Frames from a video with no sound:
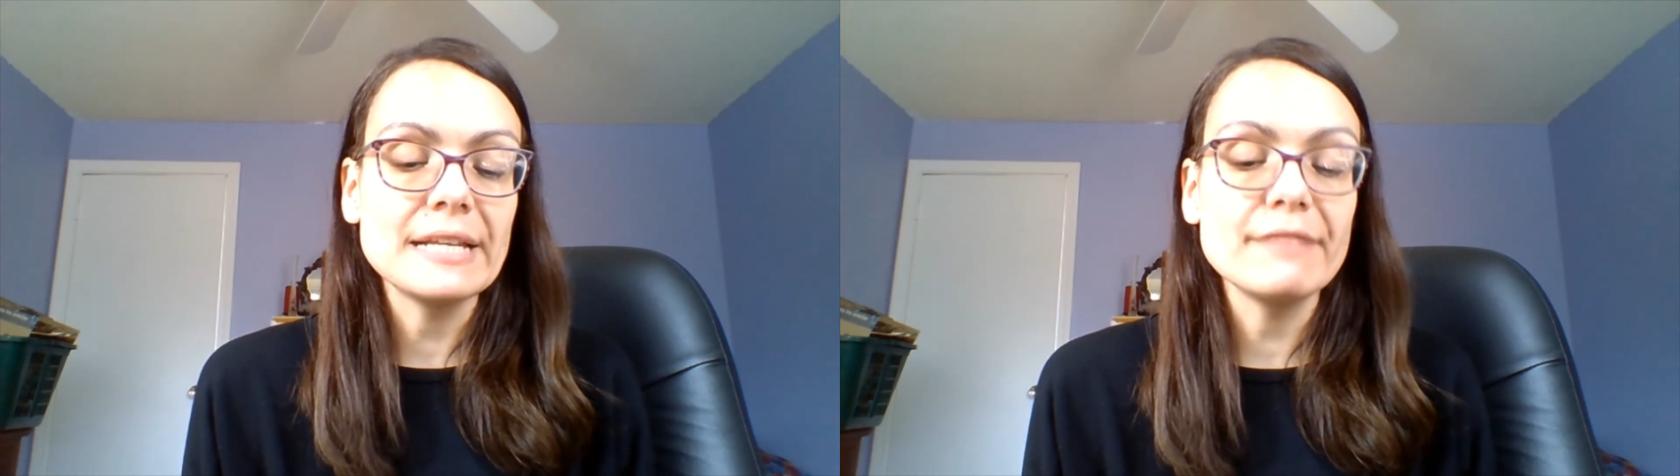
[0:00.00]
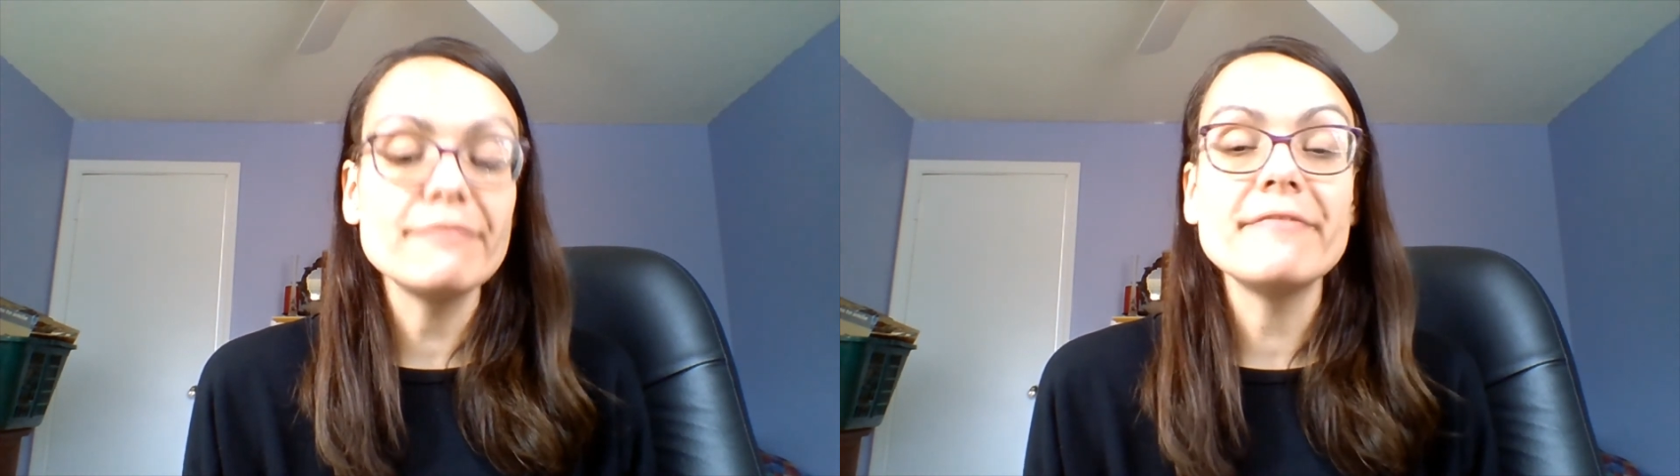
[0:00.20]

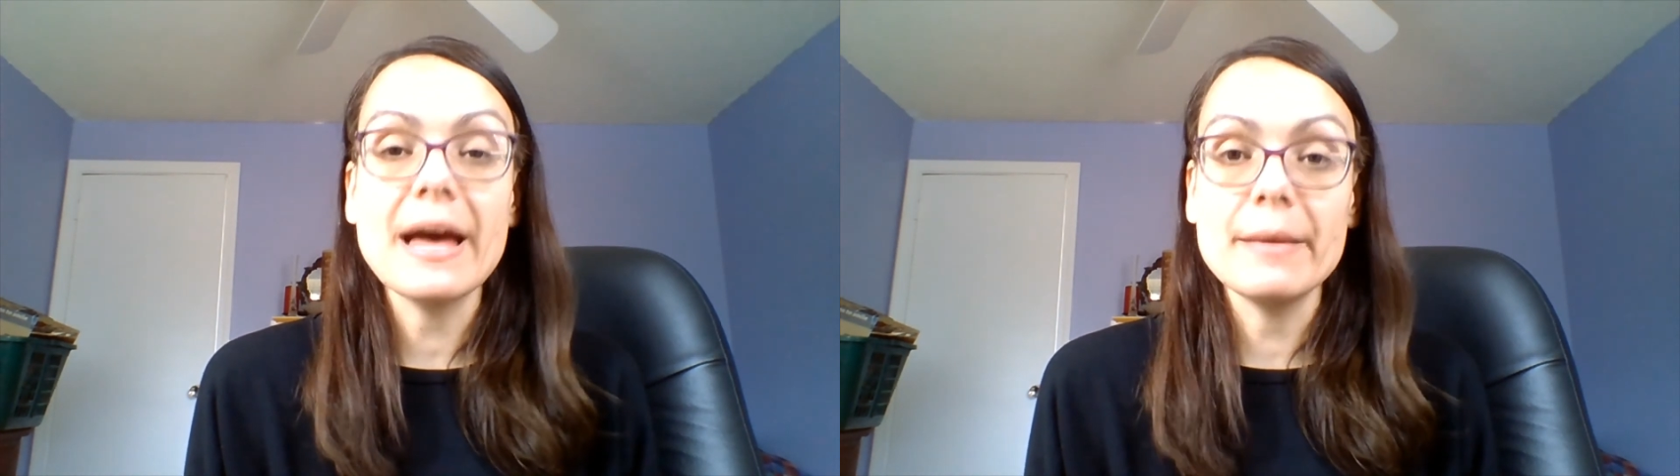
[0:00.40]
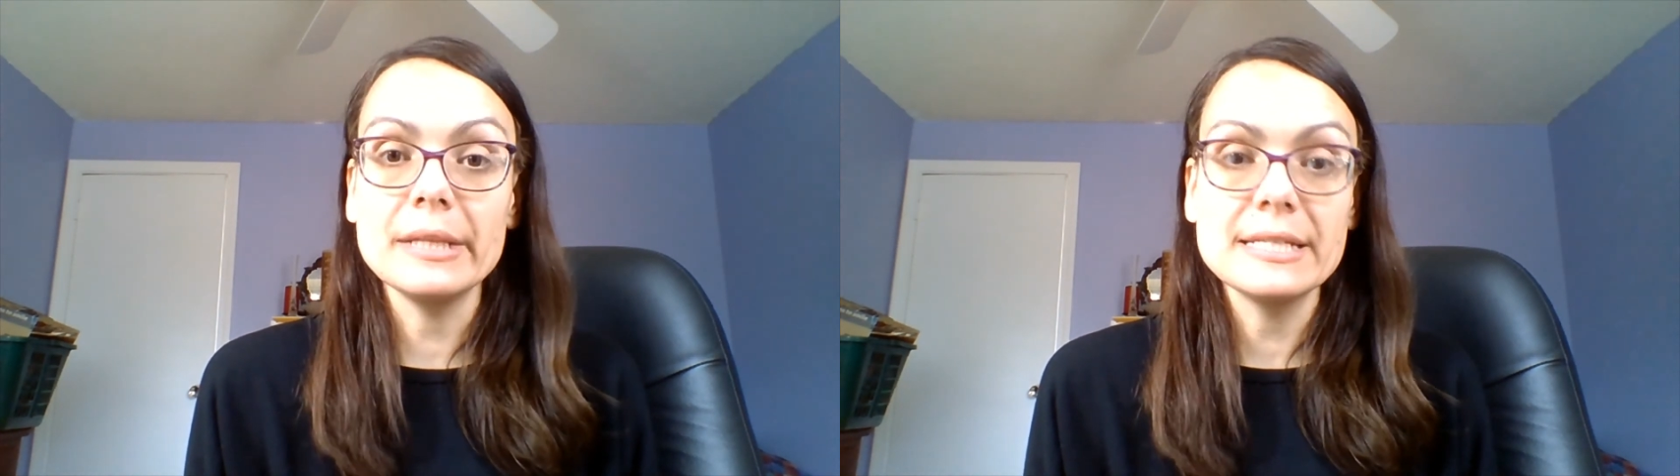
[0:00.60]
and a
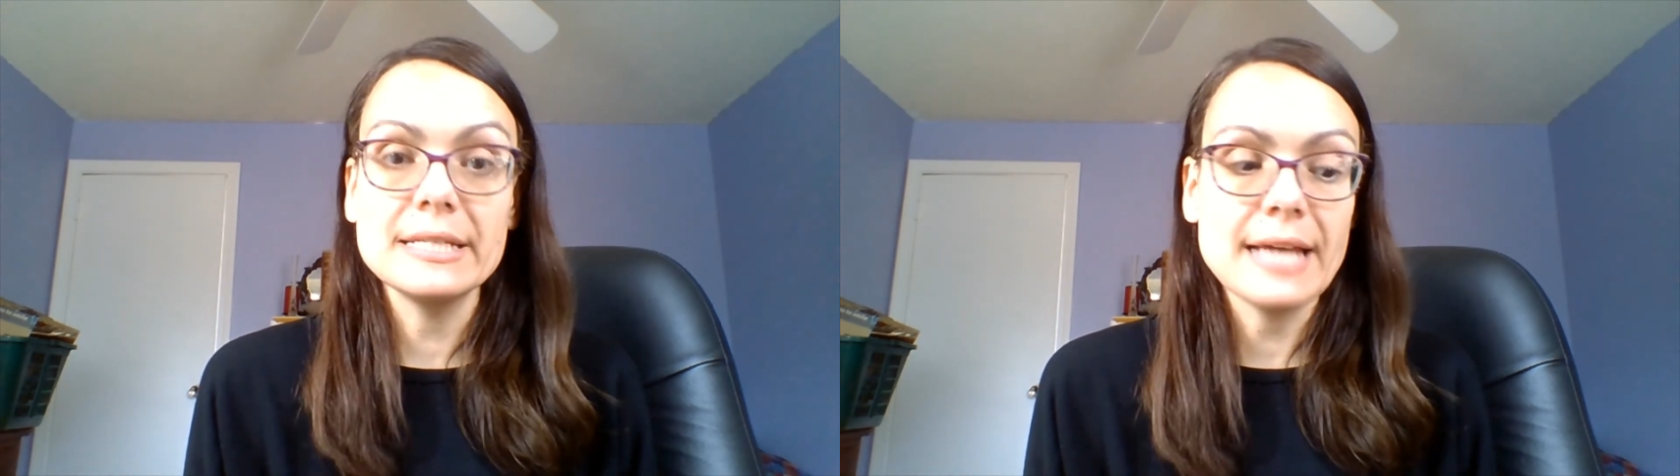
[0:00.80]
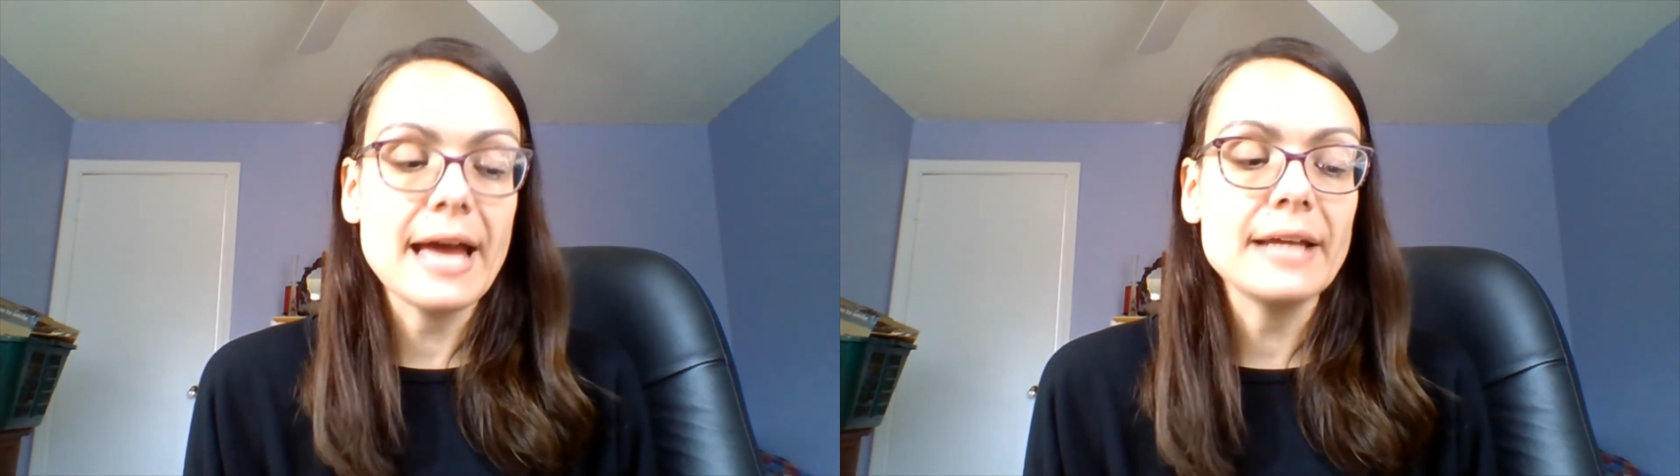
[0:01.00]
fabulous
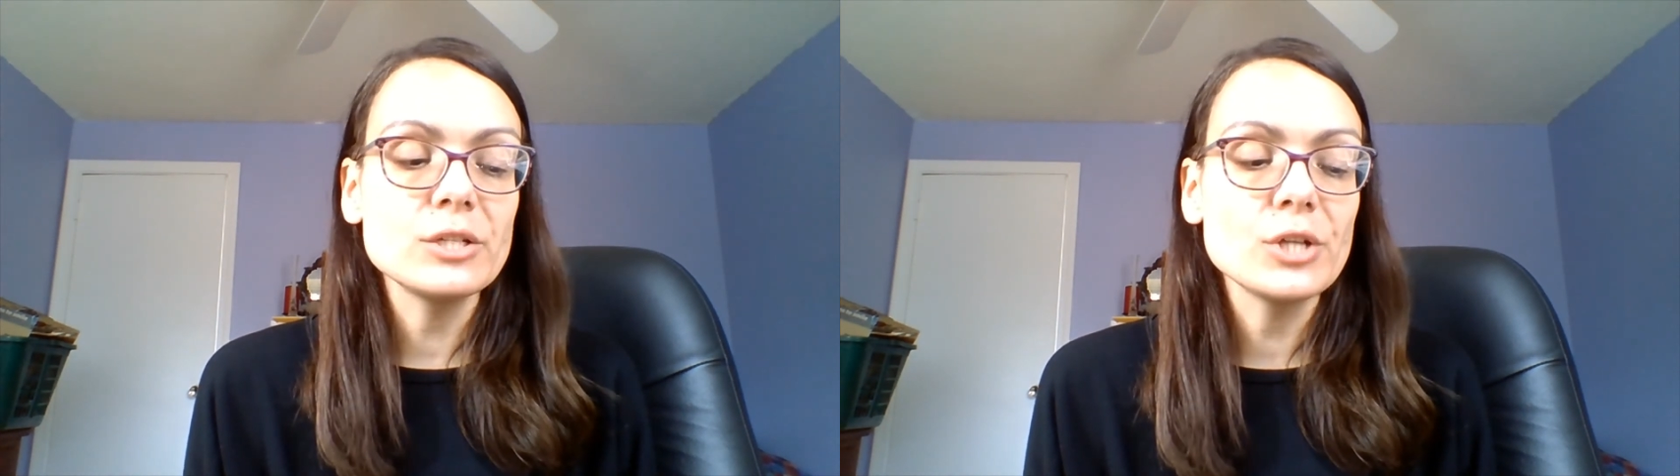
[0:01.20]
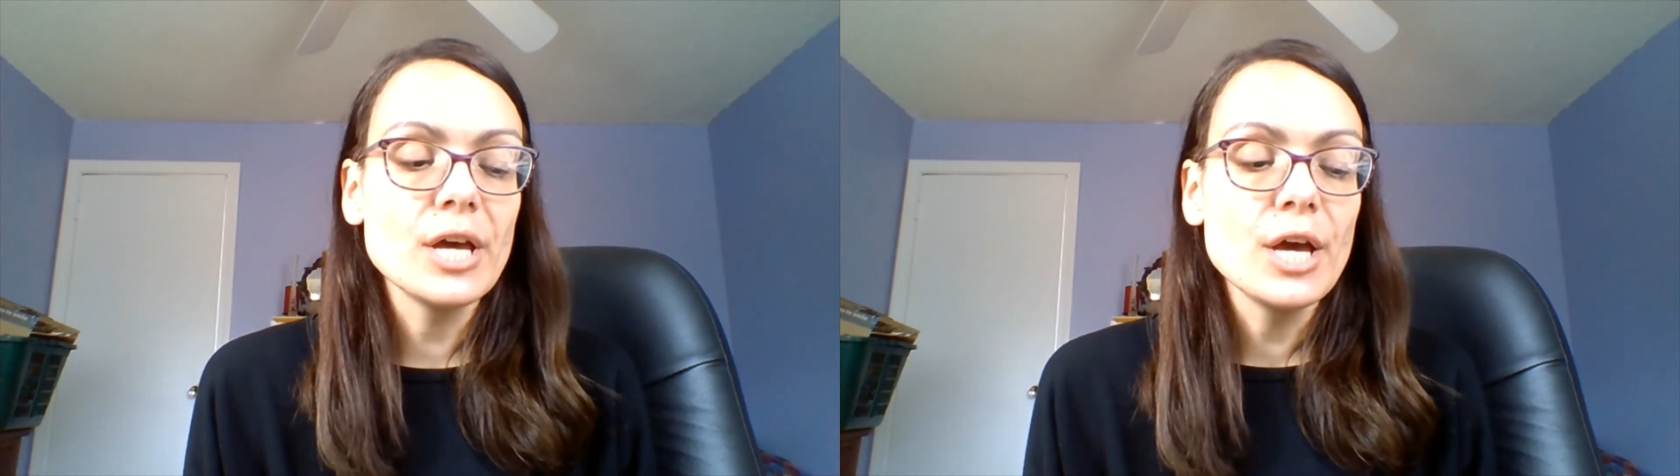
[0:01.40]
hat.